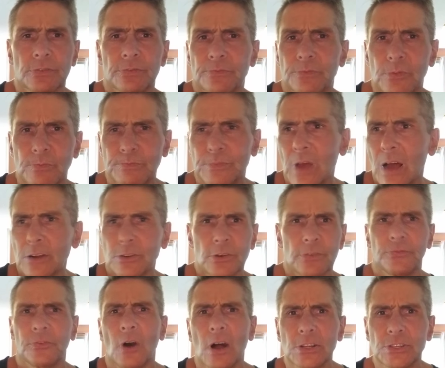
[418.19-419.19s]

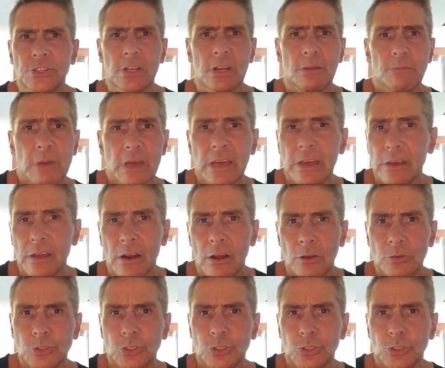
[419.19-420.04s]
Fauci to be,